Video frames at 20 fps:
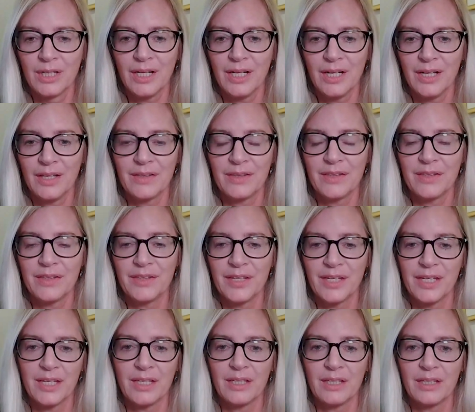and
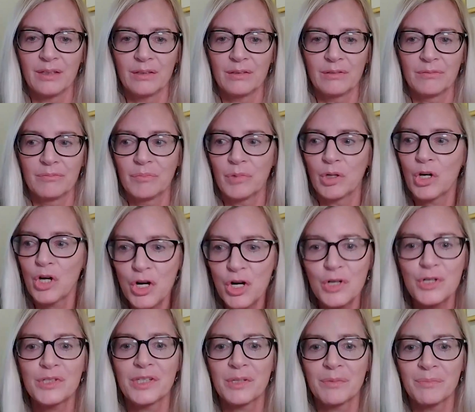they
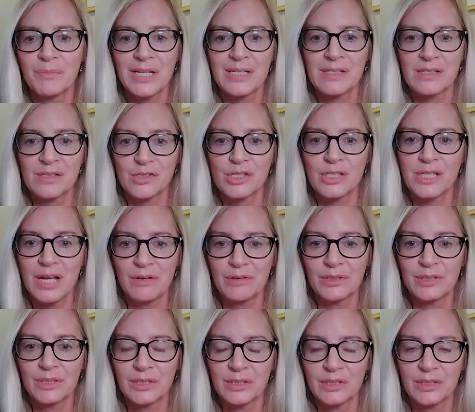heard the message
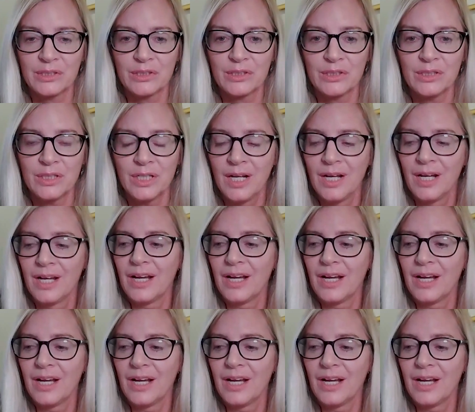loud and clear,